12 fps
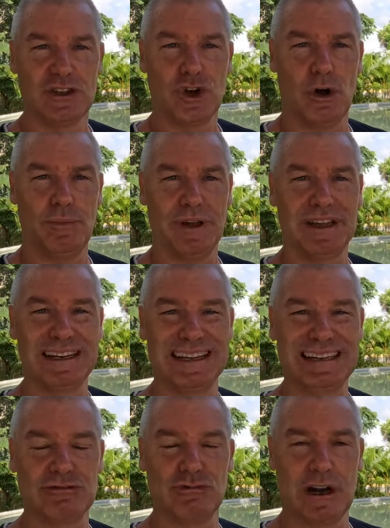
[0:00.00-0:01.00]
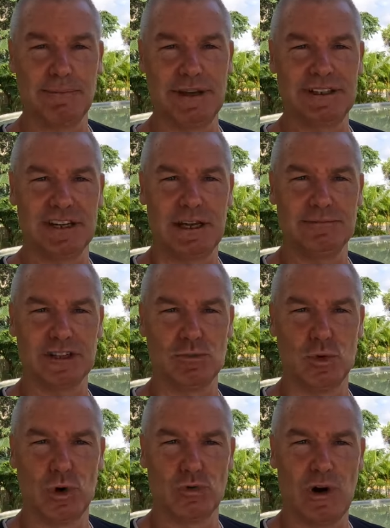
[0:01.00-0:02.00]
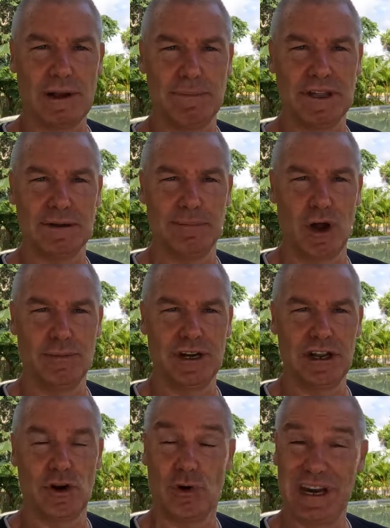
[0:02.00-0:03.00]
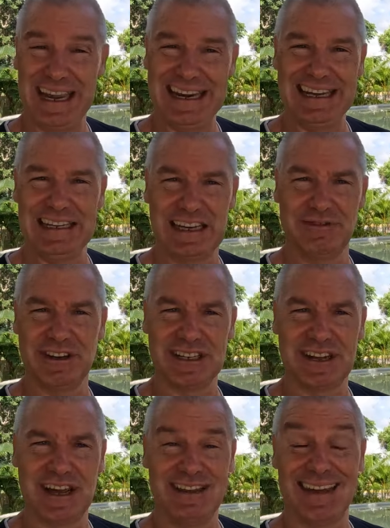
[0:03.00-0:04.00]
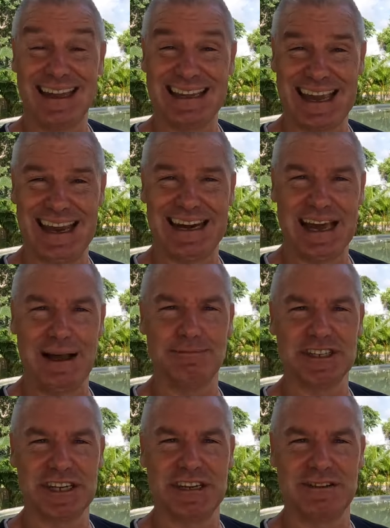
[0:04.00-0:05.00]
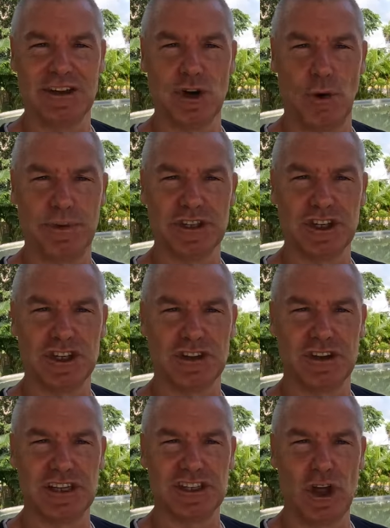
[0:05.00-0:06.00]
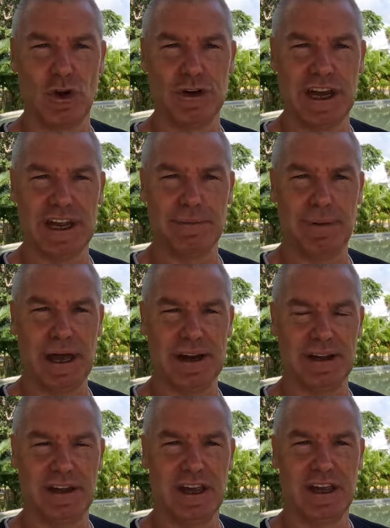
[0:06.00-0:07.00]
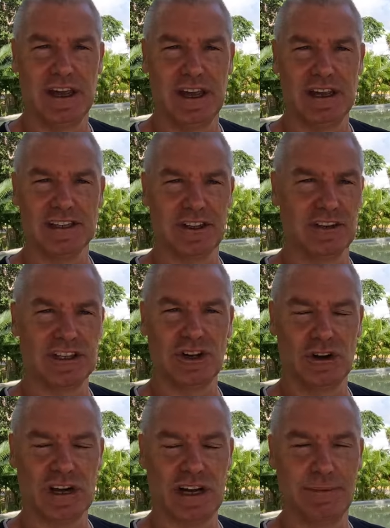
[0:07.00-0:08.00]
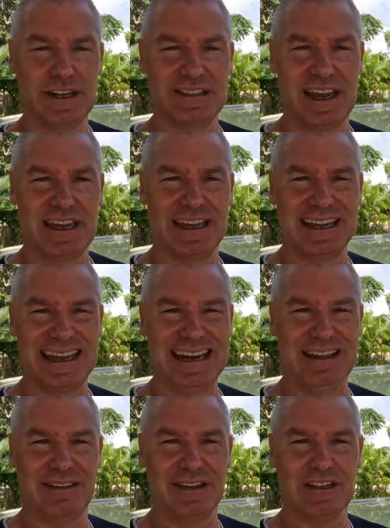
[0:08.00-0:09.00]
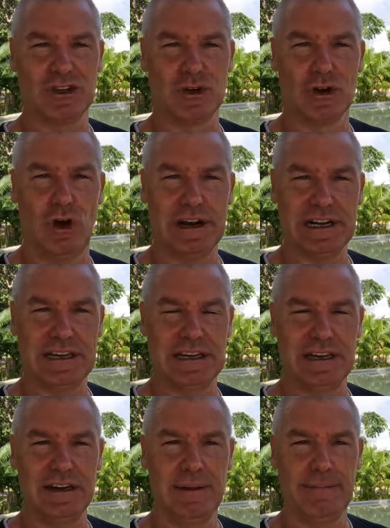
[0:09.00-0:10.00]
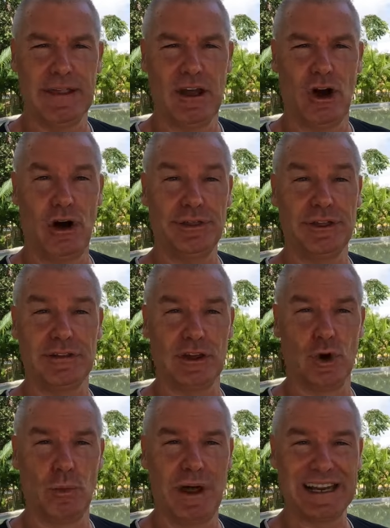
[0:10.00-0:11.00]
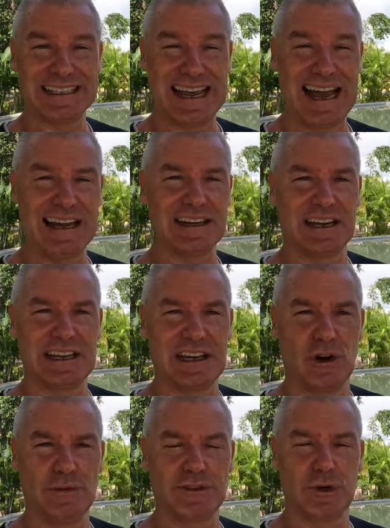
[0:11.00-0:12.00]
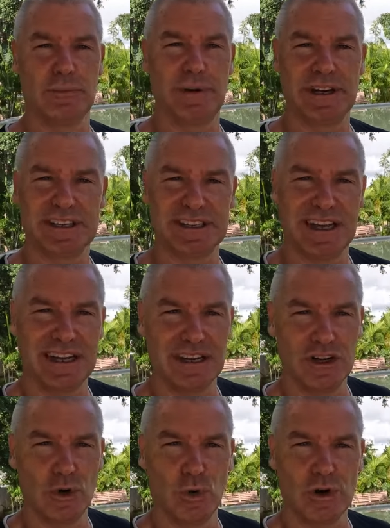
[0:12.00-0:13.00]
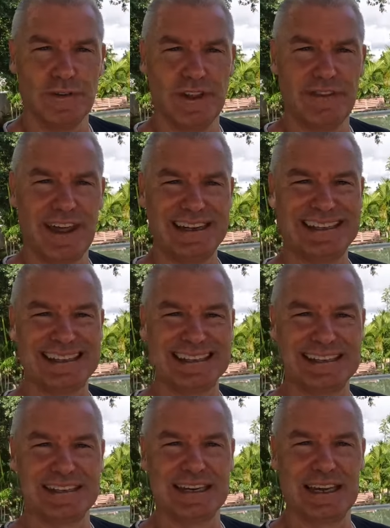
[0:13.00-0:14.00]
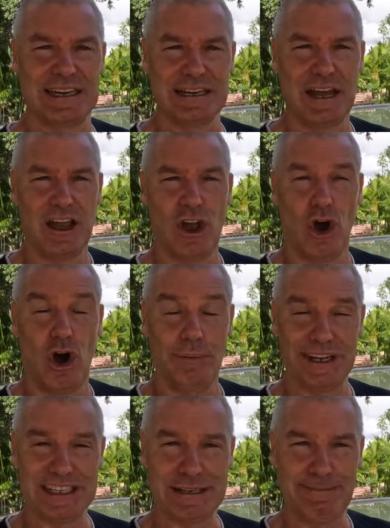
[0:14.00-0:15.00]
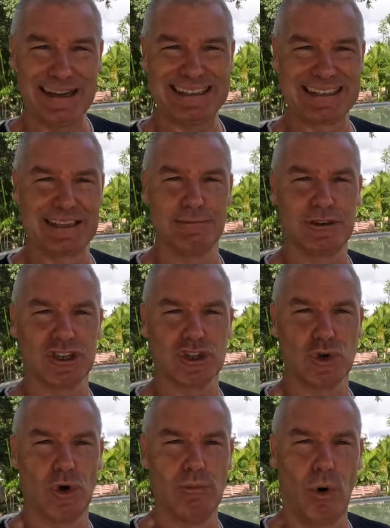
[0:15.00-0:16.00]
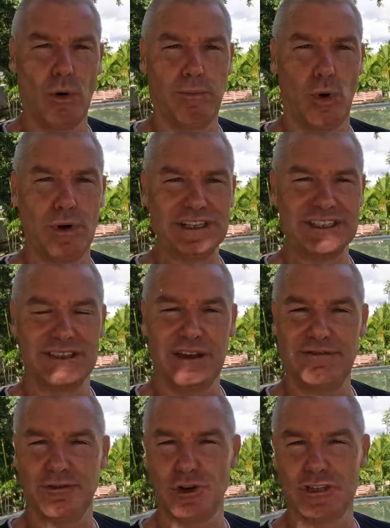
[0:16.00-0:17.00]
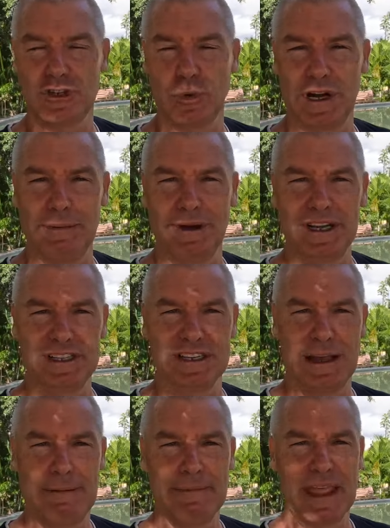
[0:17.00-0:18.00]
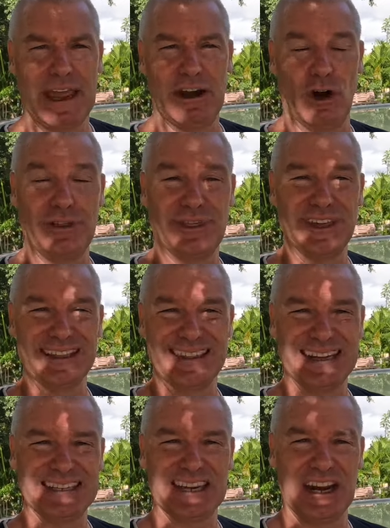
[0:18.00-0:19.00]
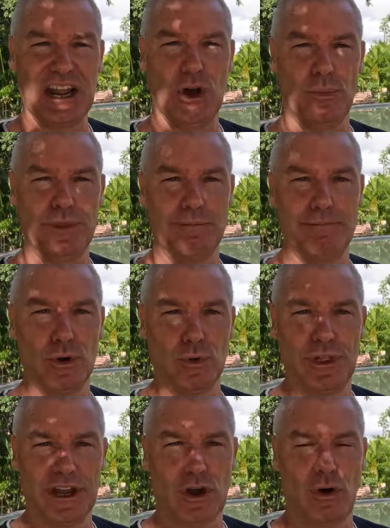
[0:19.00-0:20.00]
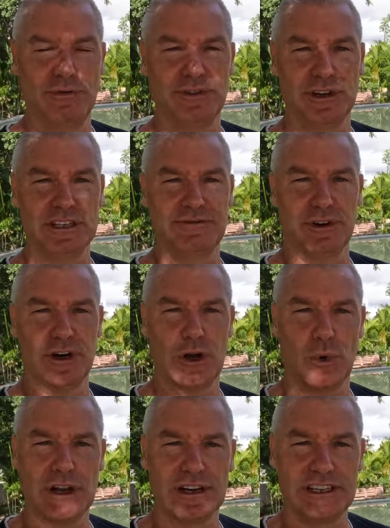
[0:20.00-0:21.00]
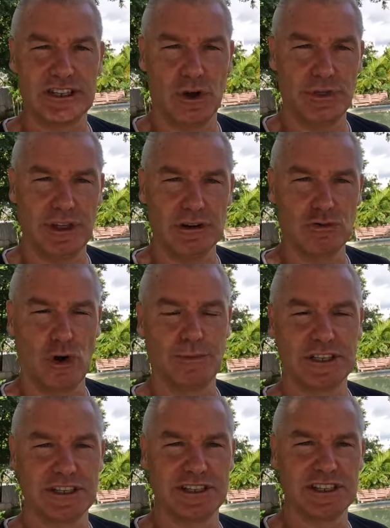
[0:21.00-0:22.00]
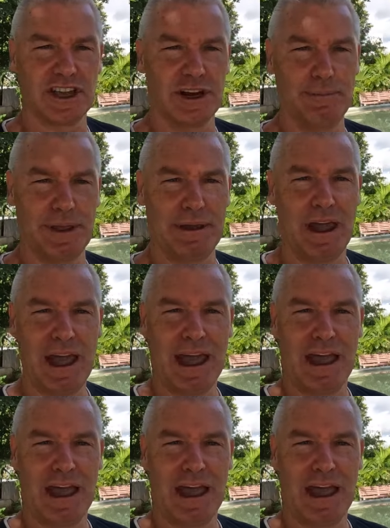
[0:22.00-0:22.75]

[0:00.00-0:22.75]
top elite rugby teams in world rugby at the moment, and on any given day they can upset the opposition, there's no doubt about it. So there's not going to be taking anything too lightly here. I think the All Blacks are going to get off to a better start in Auckland than they did in Dunedin. I'm expecting them to score more points in that first 20 minutes, and I think that's going to help them build their confidence very quickly. So I think Robertson's going to be